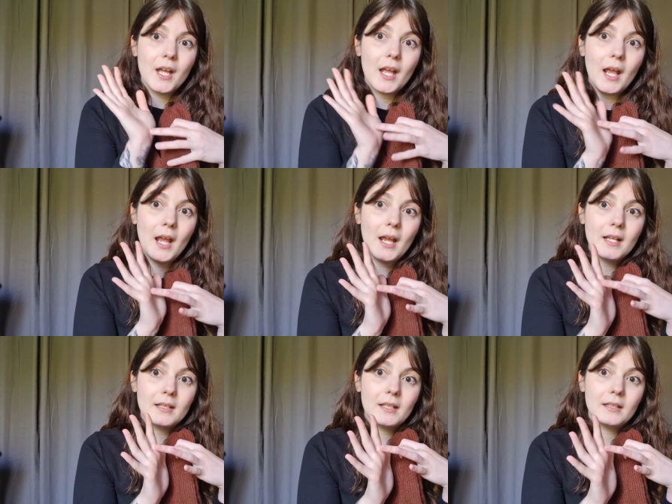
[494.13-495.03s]

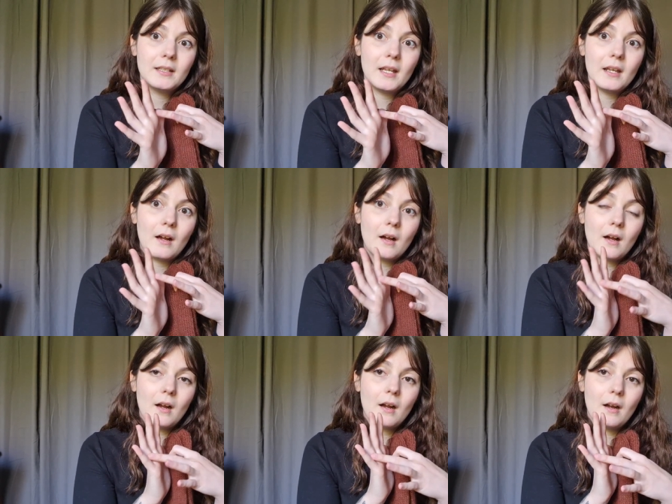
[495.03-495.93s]
and they
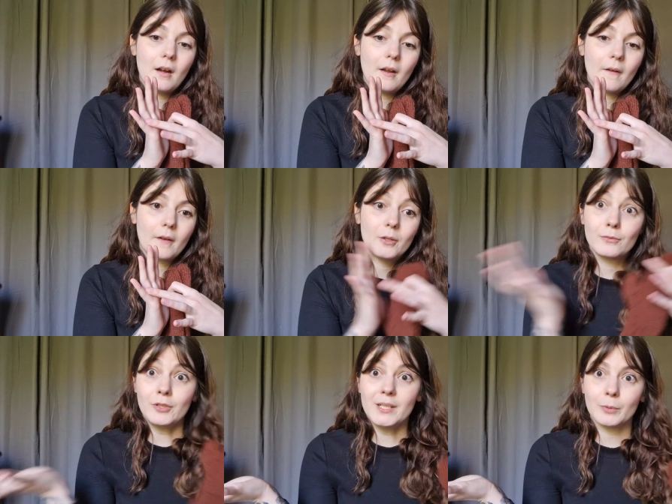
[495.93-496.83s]
are
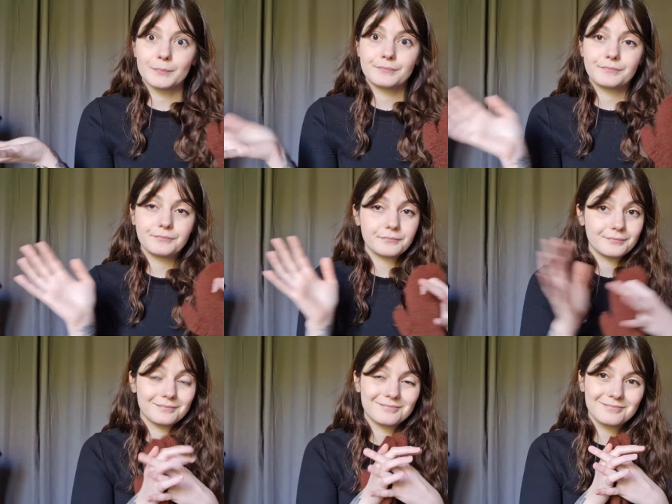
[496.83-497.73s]
convertible.
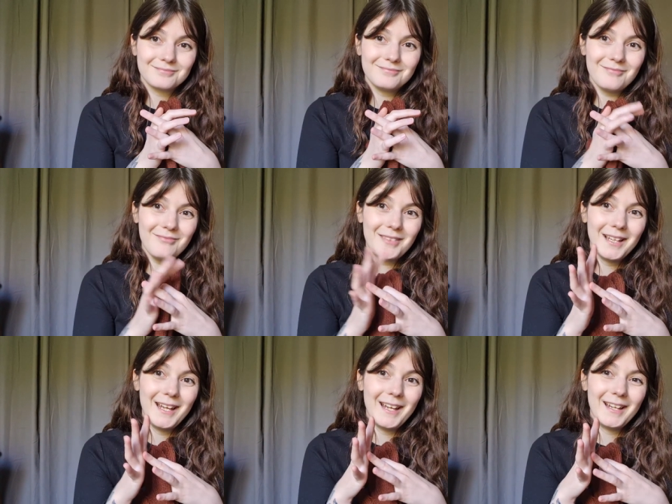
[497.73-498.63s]

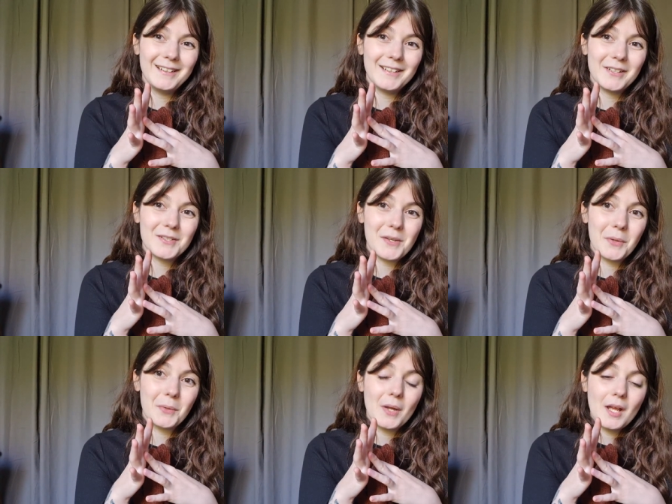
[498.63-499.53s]
And
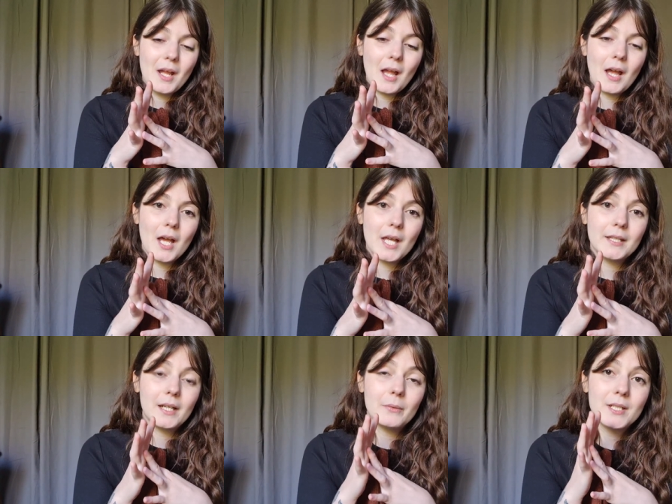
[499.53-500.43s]
so
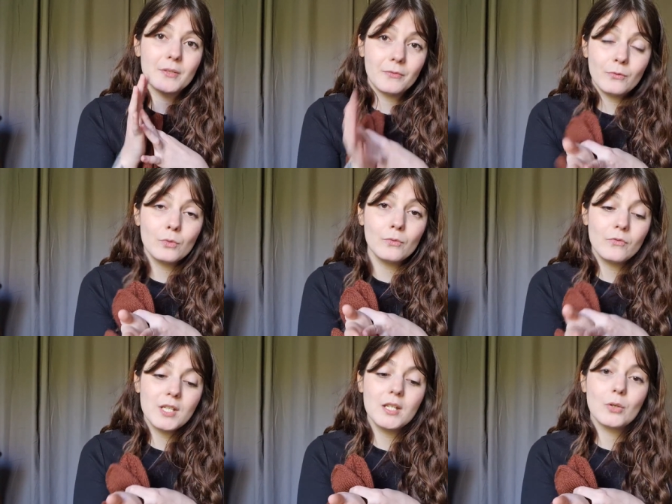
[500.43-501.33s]
there is a full
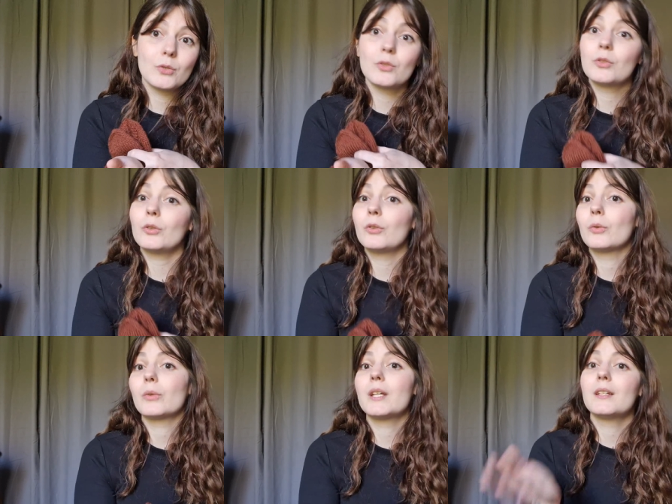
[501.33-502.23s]
video
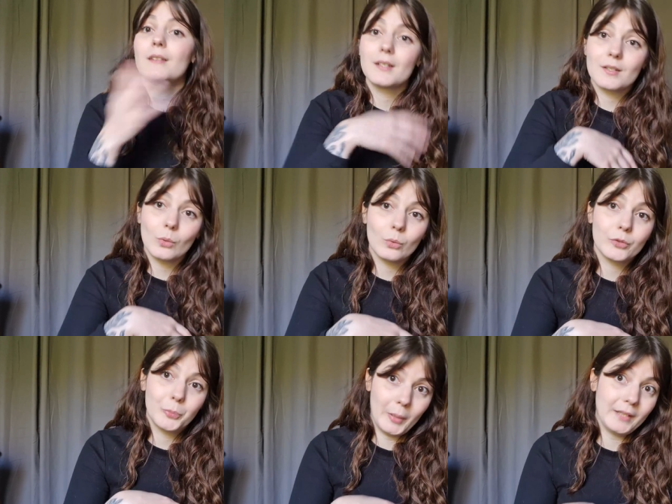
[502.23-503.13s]
tutorial in this
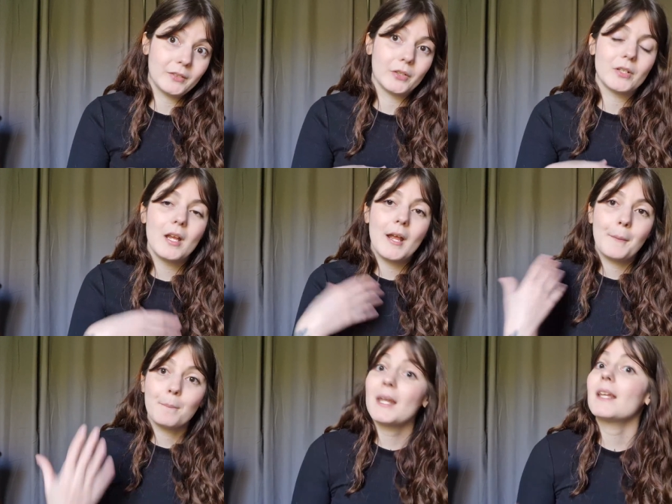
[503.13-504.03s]
older pattern
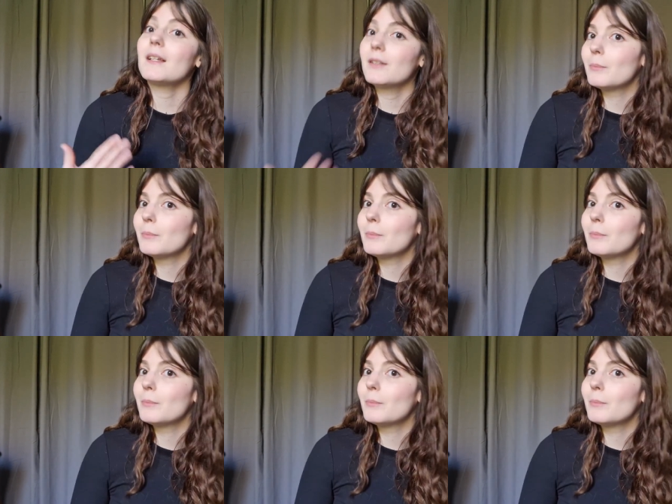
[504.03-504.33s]
making the